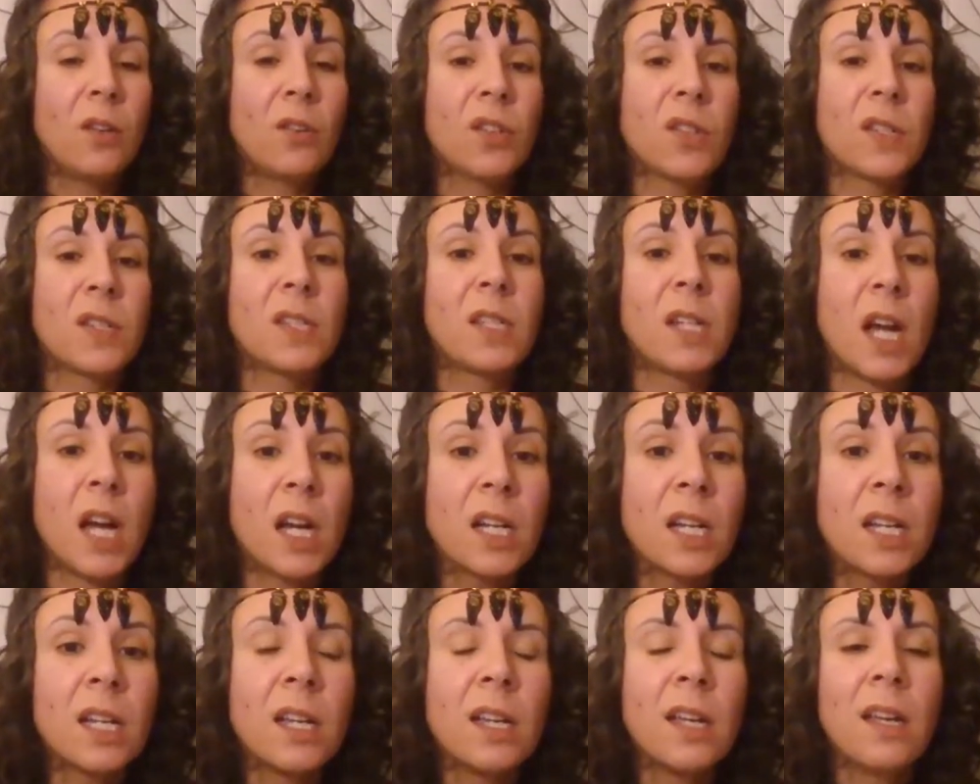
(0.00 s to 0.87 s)
or
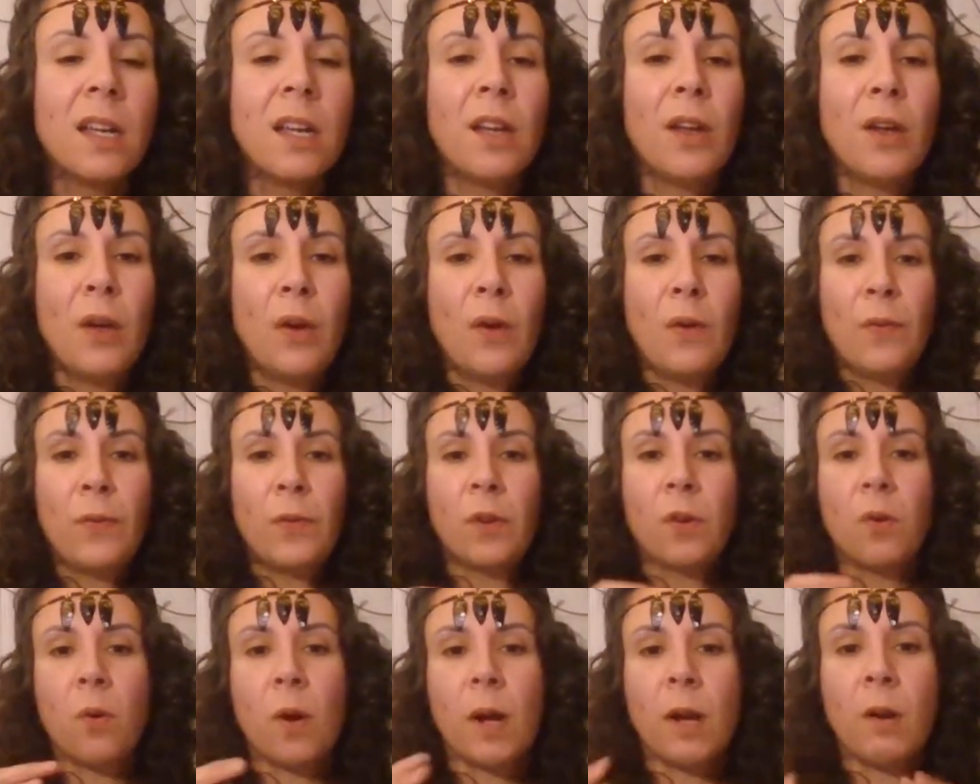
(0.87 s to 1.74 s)
stuck for
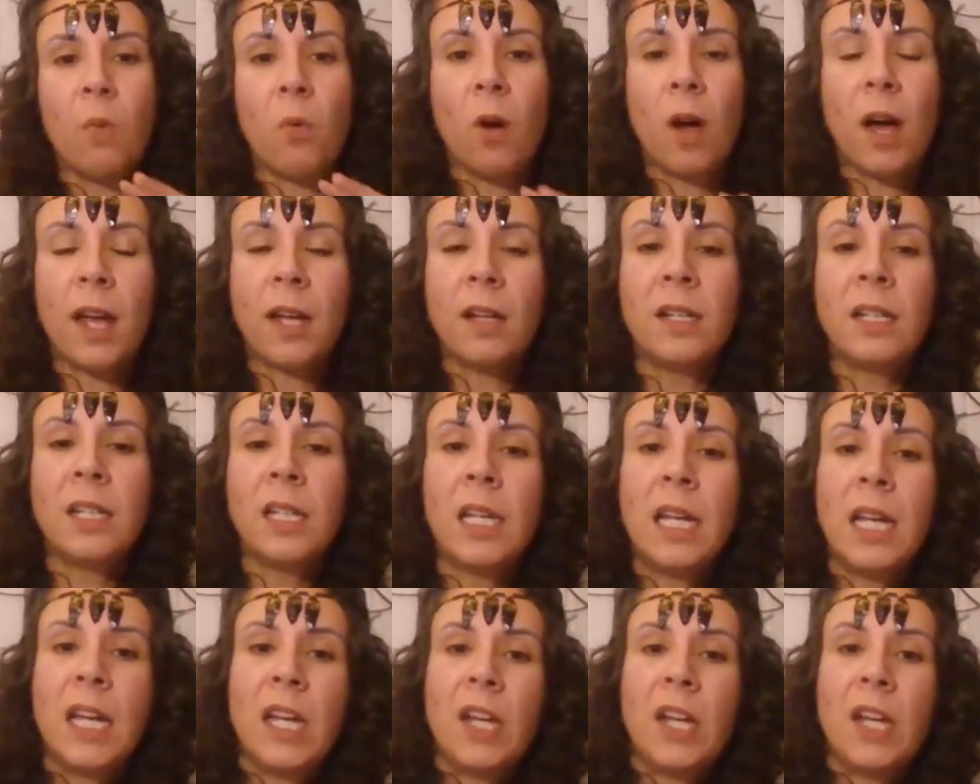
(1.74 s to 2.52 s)
quite a while.